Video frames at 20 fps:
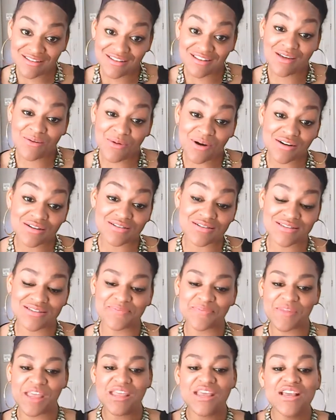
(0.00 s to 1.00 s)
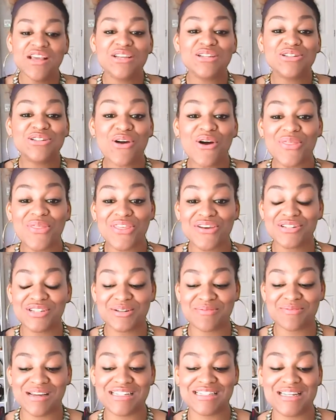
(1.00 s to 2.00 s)
it works. So those
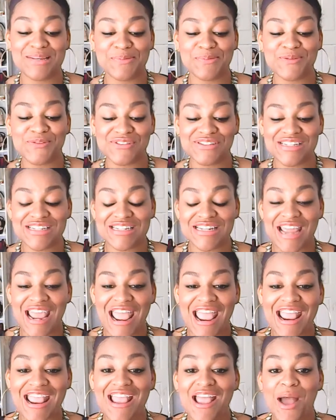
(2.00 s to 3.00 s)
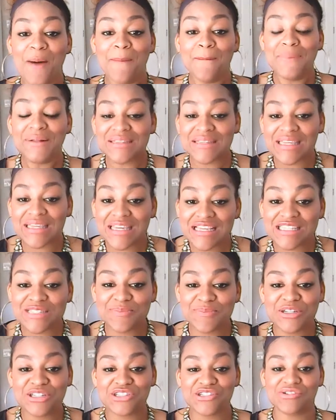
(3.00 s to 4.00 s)
are my tips for today. Please
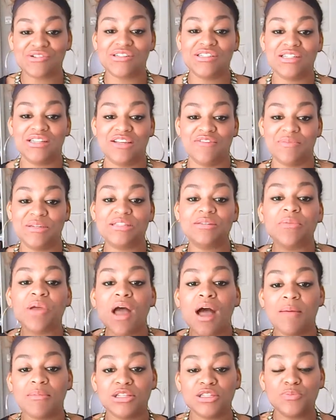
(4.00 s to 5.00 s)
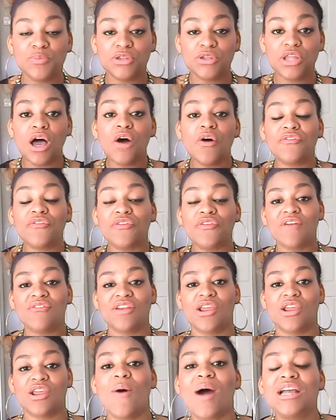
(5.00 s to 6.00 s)
be sure to leave me some comments below. If you have
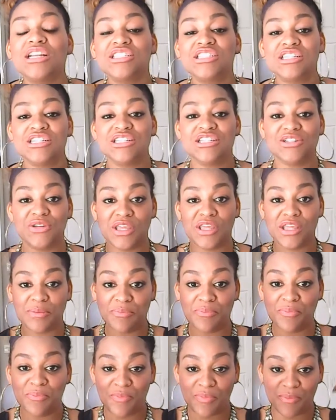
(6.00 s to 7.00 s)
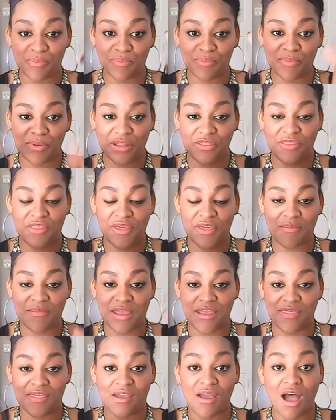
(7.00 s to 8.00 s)
any questions, you can put them
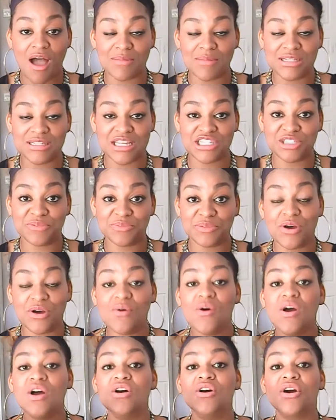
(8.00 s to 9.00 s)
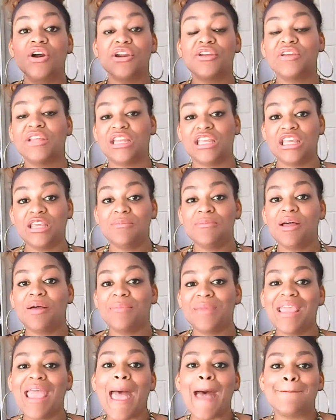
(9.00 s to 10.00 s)
in the comment section below, or you can email
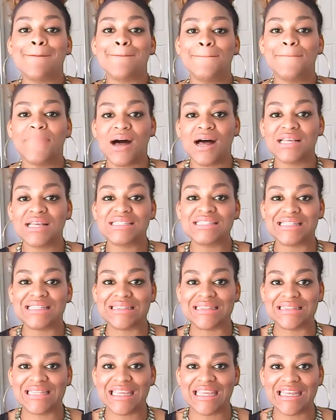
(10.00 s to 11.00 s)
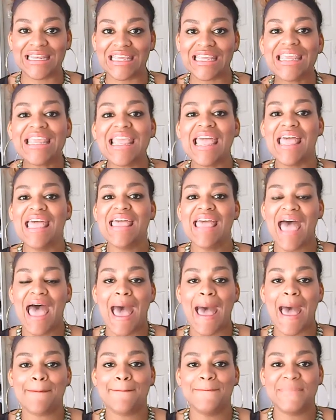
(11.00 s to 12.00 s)
me at
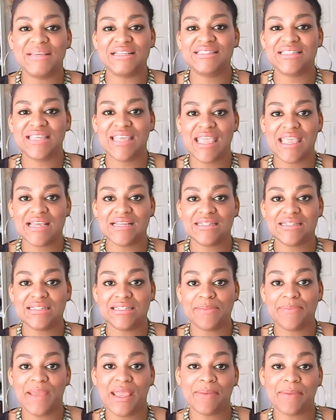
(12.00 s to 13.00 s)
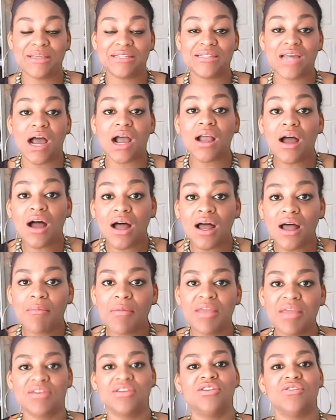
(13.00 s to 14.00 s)

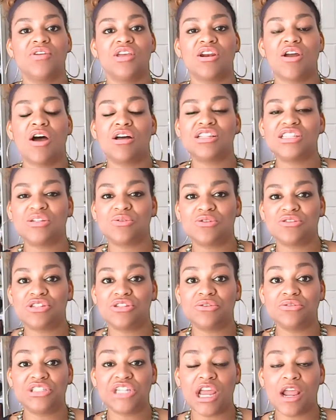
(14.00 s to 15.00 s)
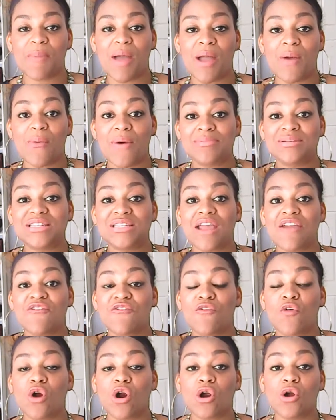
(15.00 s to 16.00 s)
bosslady@Ms.CandiBaby.com. You can also check my website
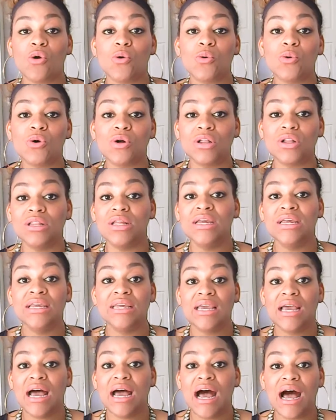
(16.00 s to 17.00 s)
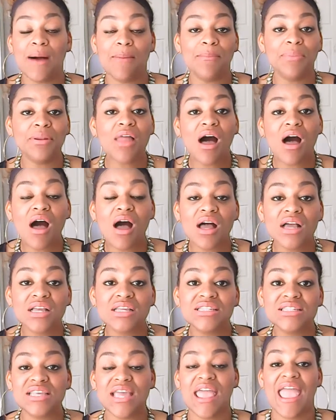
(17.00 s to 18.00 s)
for cool
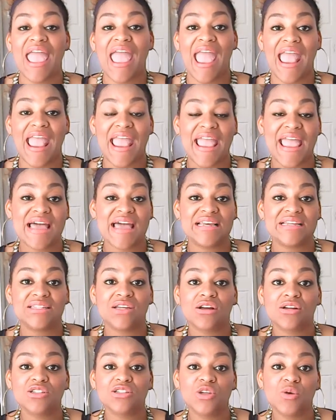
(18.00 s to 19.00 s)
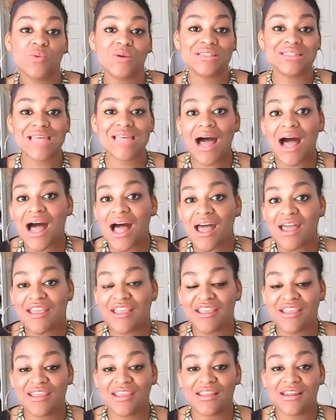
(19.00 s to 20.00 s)
blogs, and also what's hot
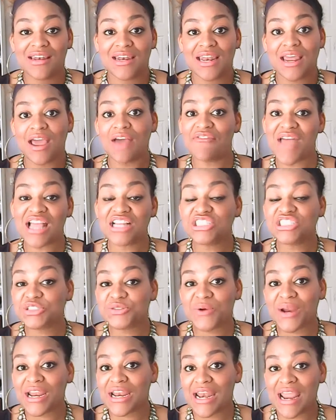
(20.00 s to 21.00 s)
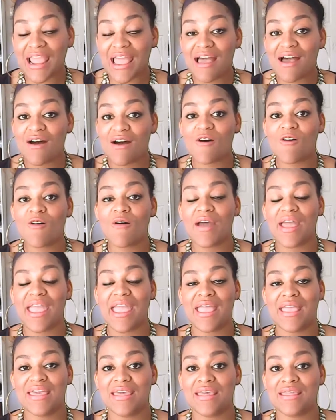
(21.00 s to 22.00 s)
in fashion right now,
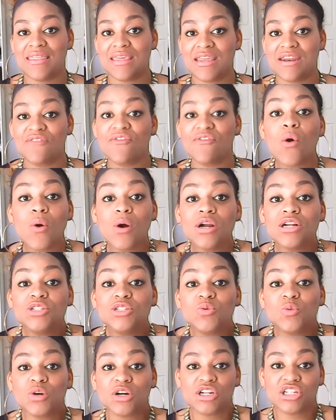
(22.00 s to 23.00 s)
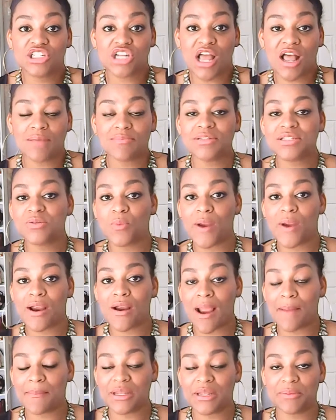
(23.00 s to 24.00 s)
and then of course workshops where
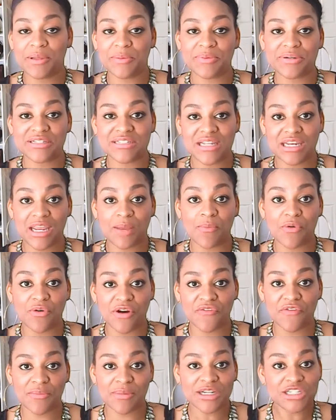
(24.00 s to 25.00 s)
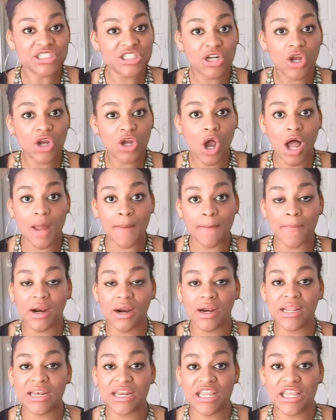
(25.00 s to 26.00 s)
I'm going to be presenting more information on
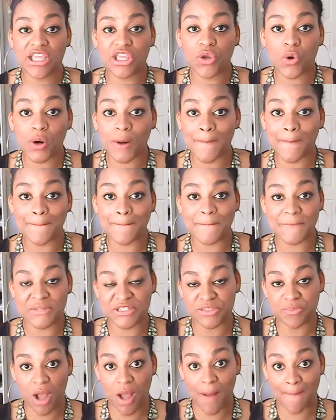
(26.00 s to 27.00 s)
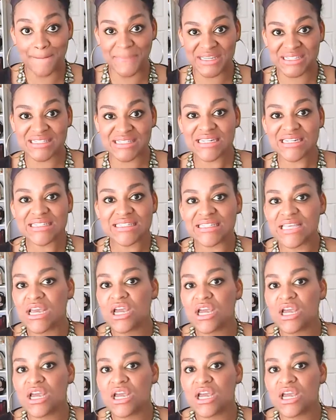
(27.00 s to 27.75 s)
marketing your small business